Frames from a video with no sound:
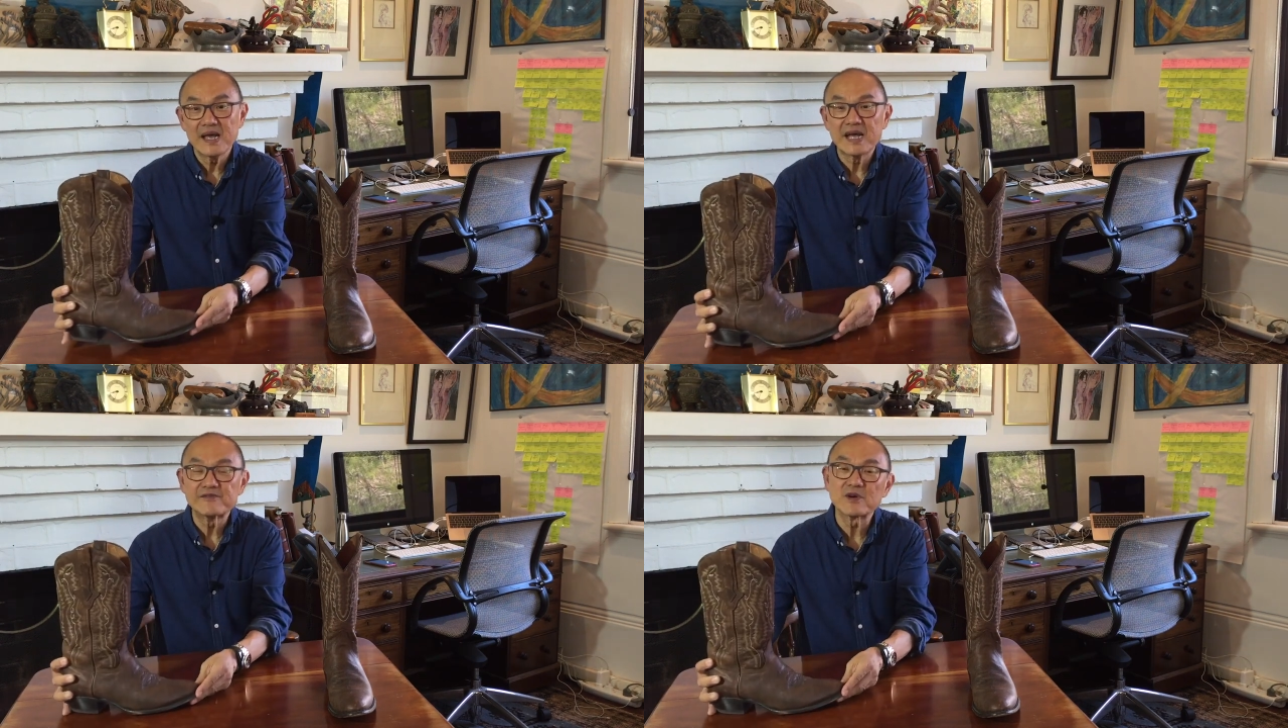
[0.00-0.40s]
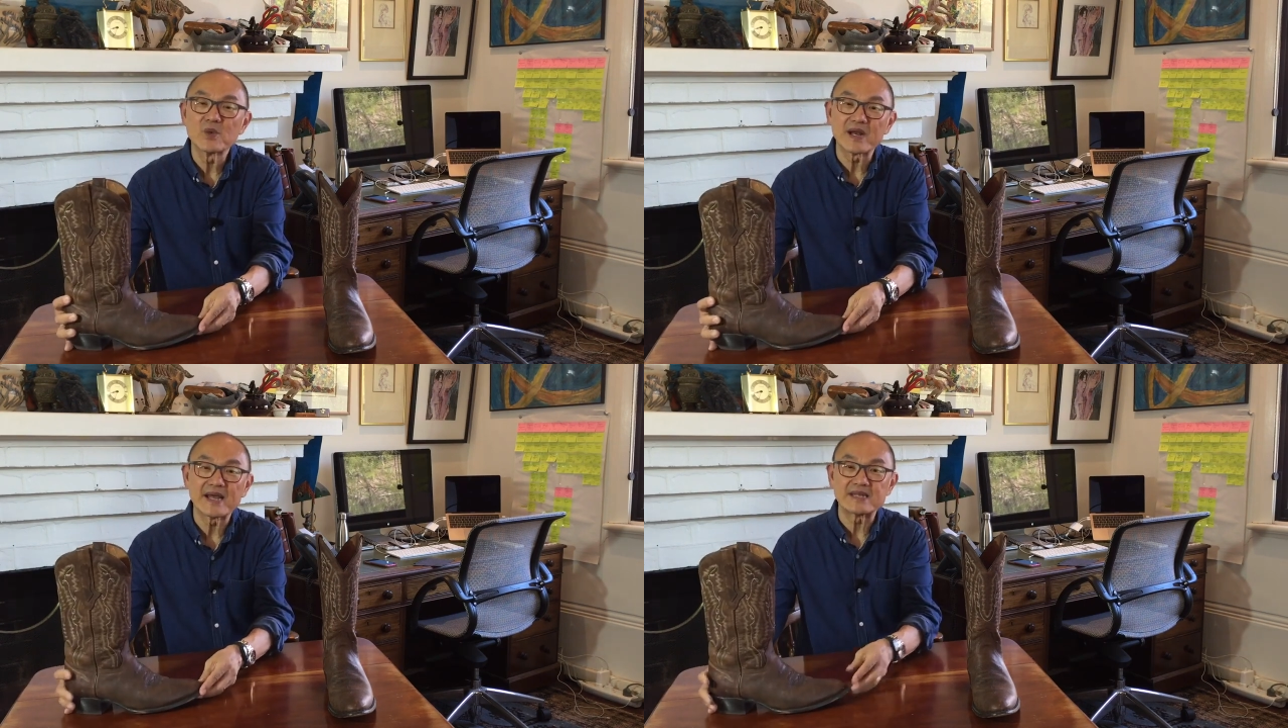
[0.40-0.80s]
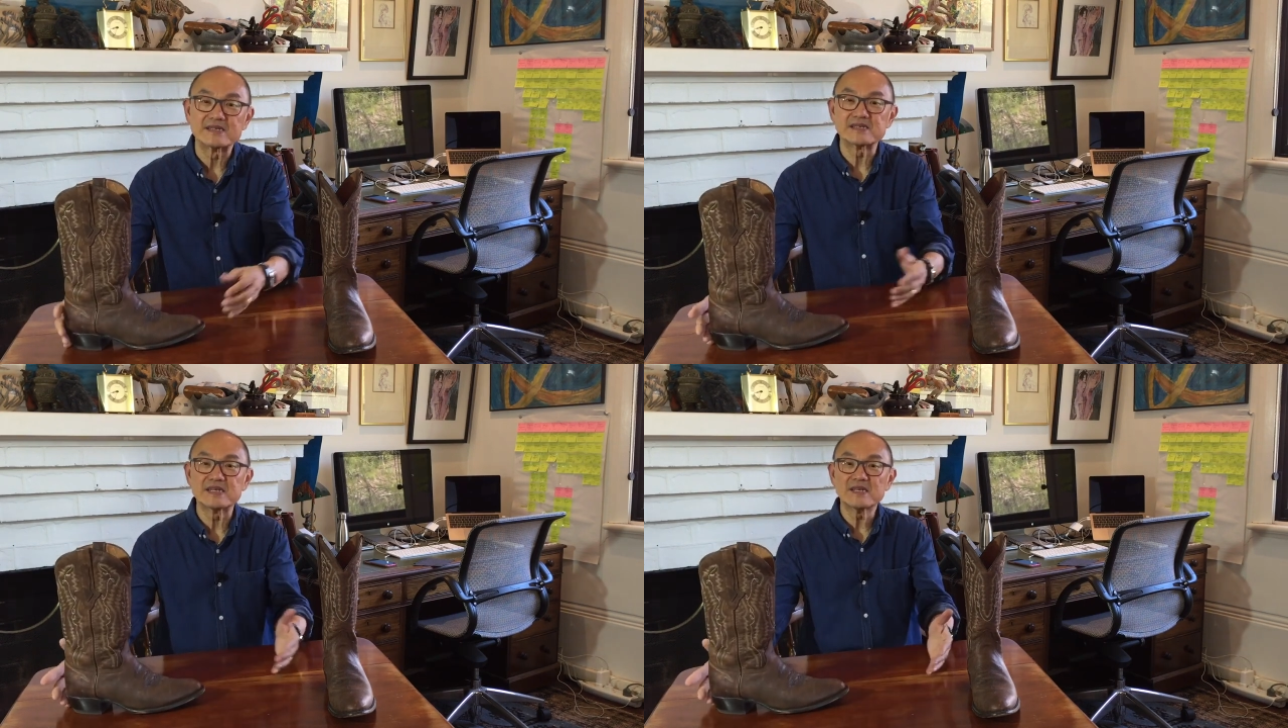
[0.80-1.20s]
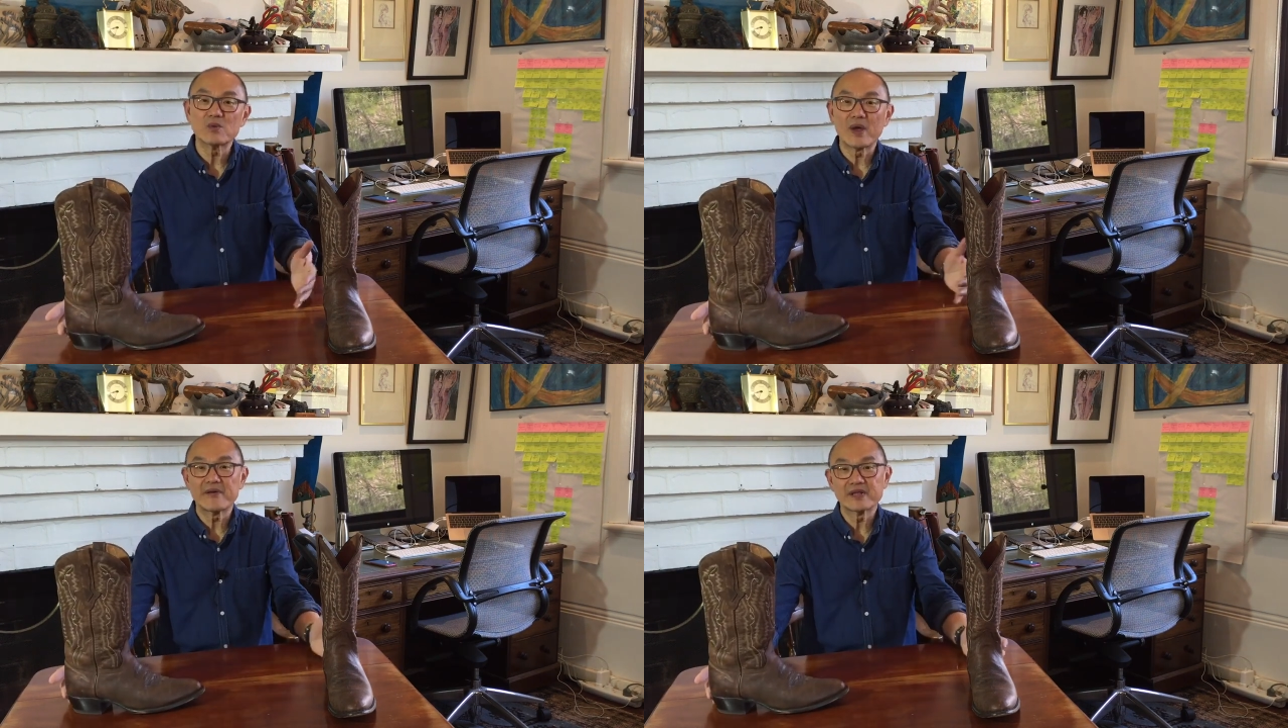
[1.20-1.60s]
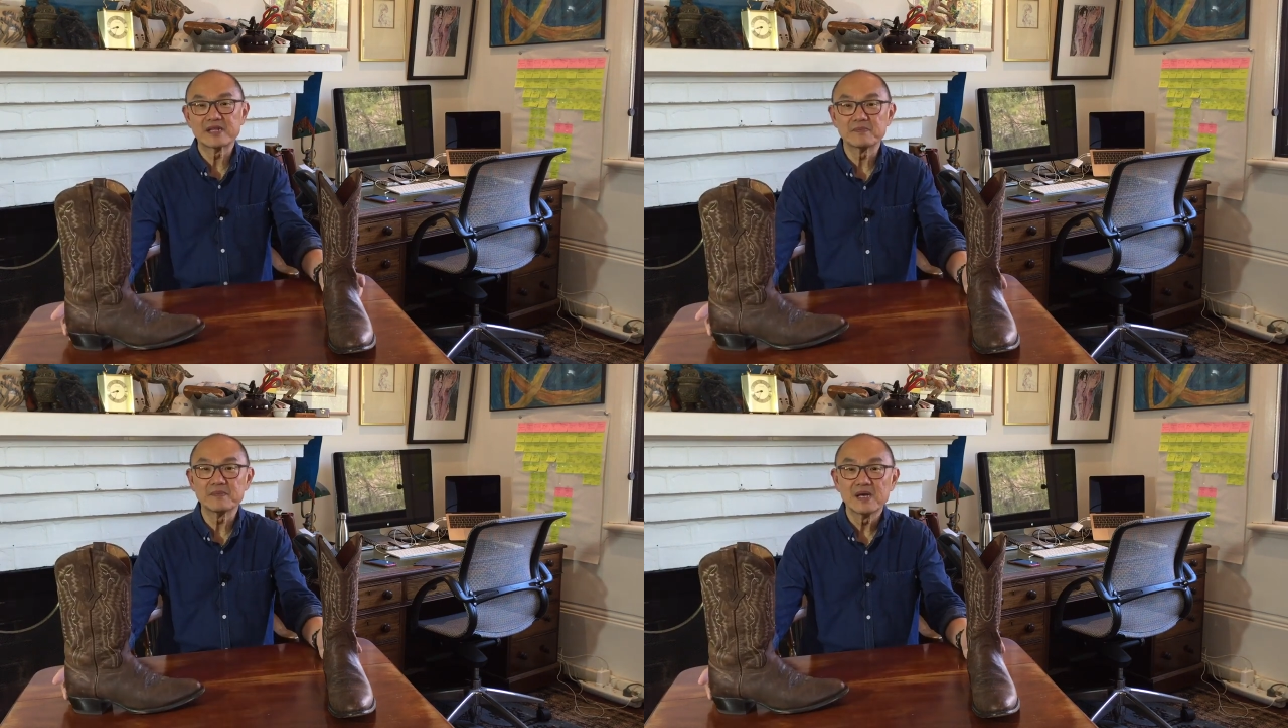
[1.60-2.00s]
and from what I can see, wearing
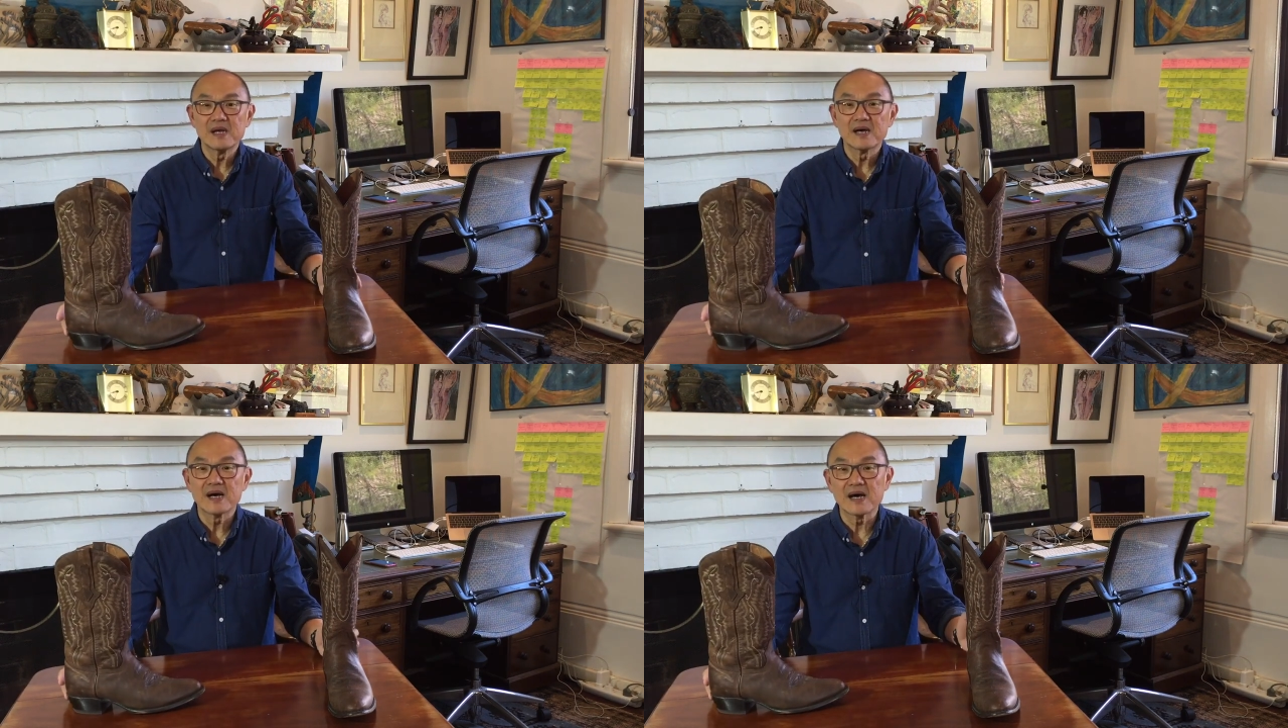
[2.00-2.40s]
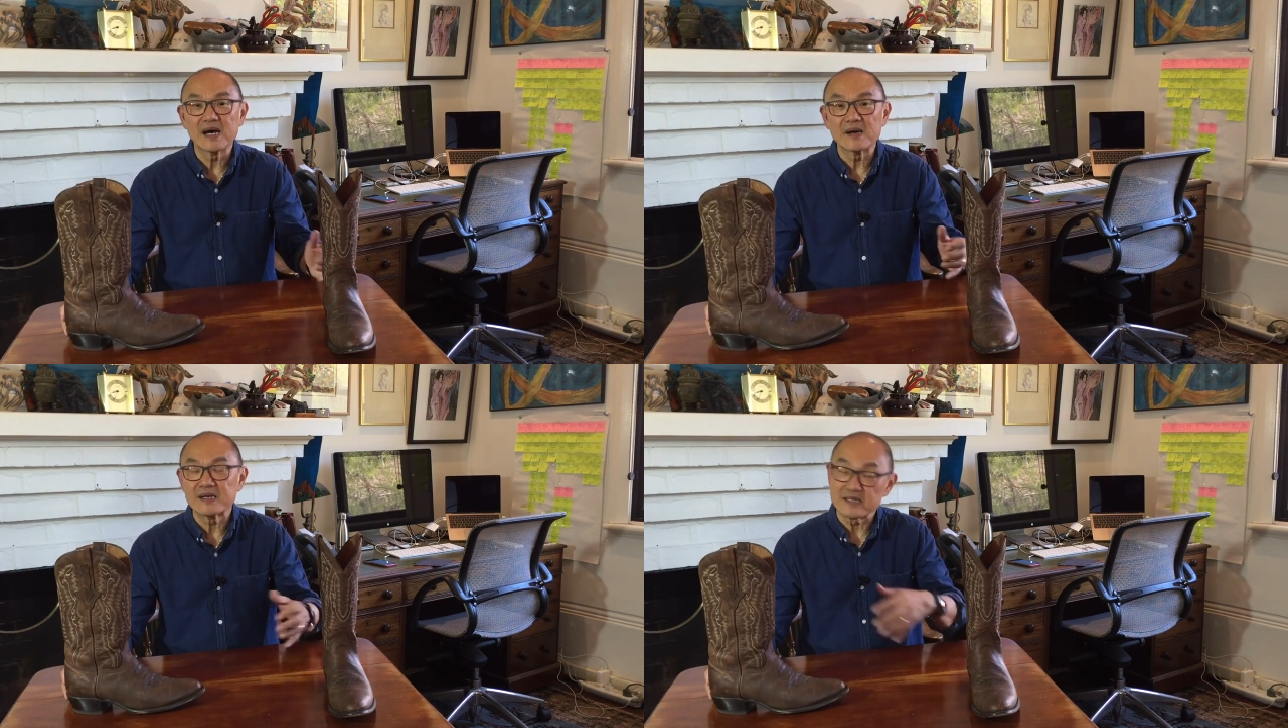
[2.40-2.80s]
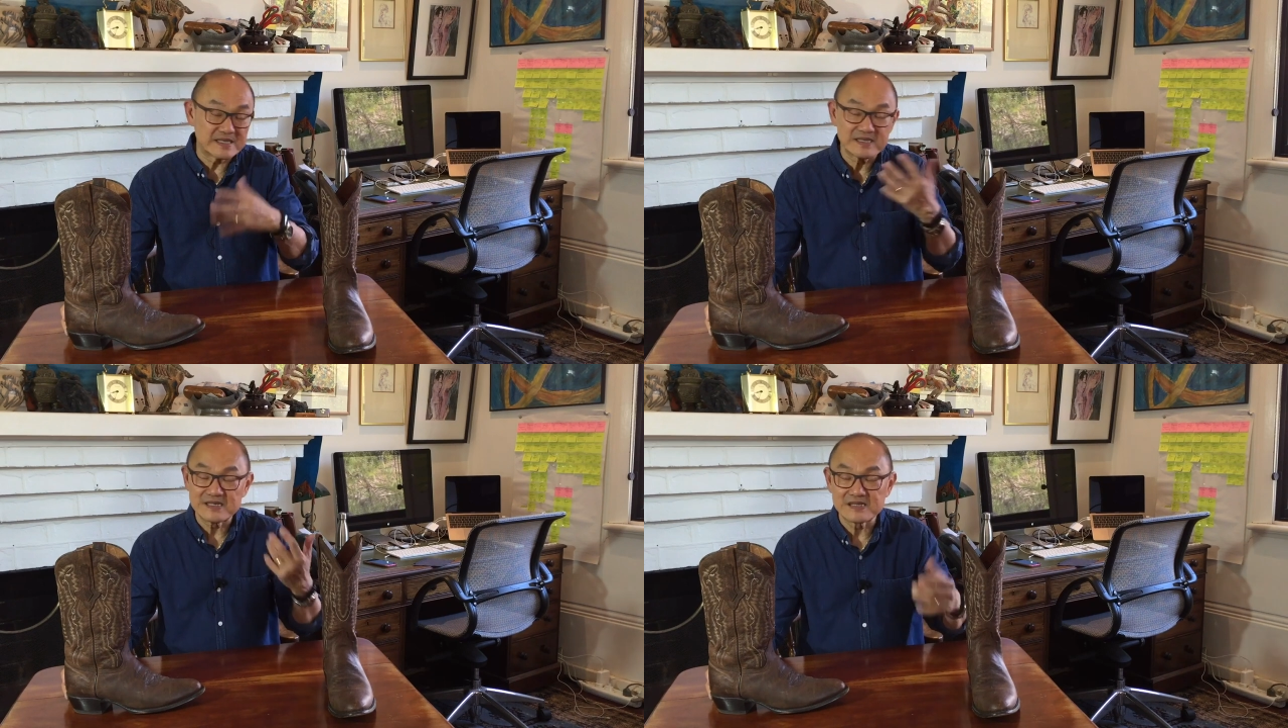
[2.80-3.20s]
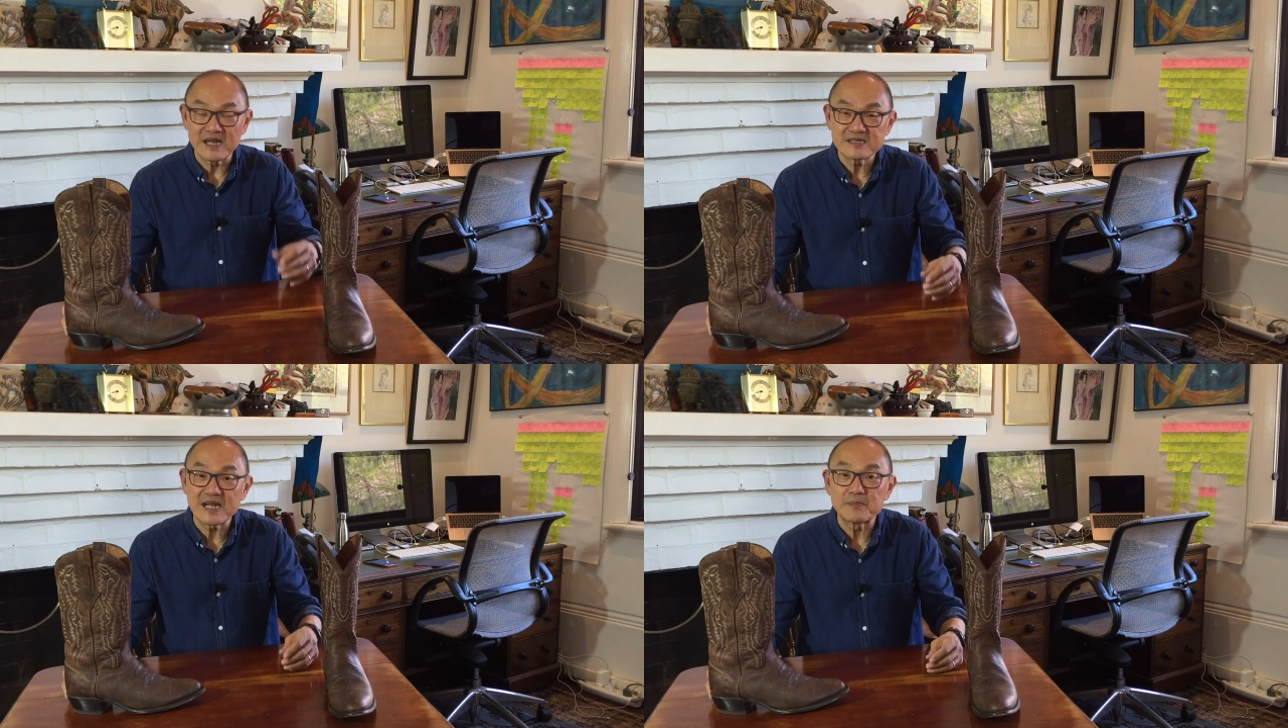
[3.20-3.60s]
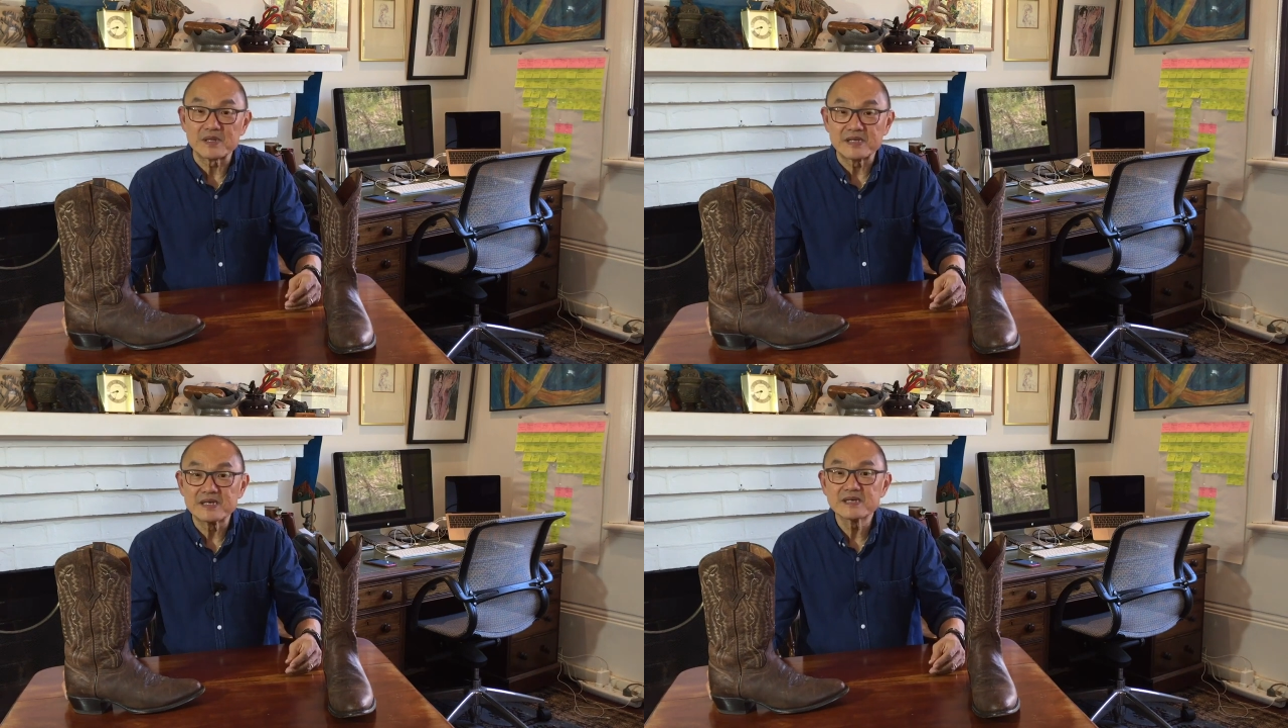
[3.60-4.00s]
them uh, in, in these last couple
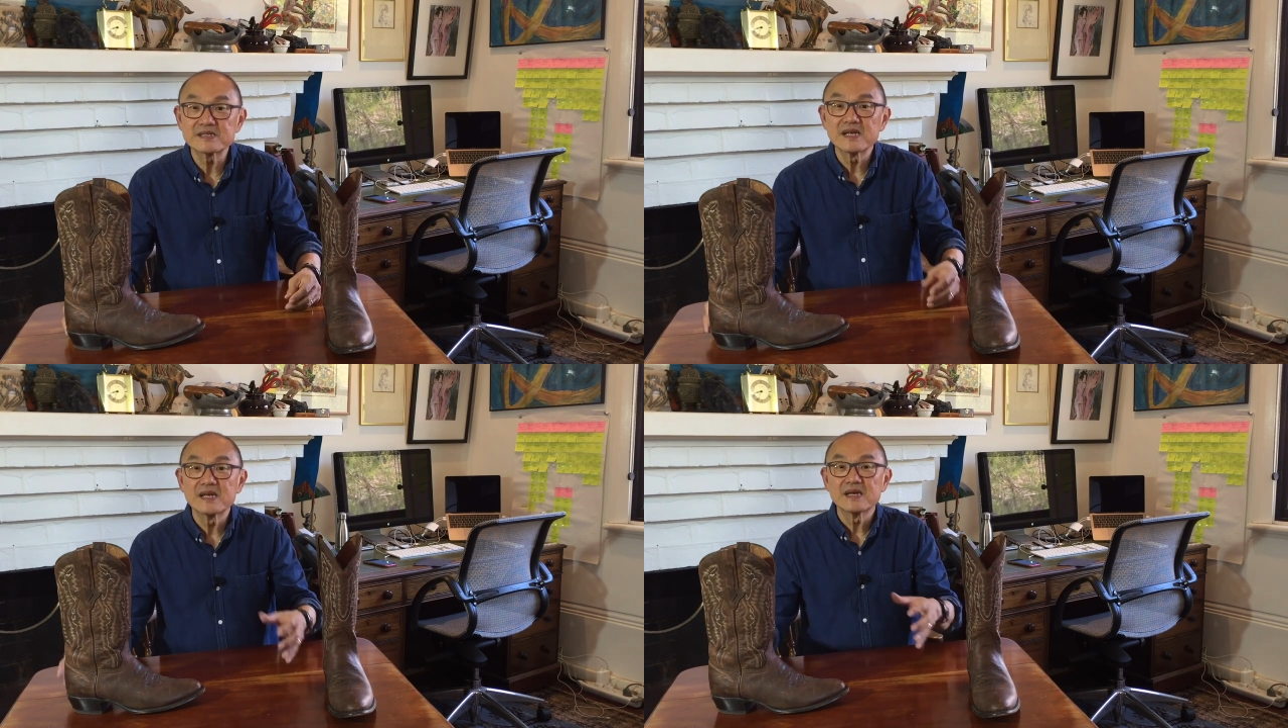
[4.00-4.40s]
of years,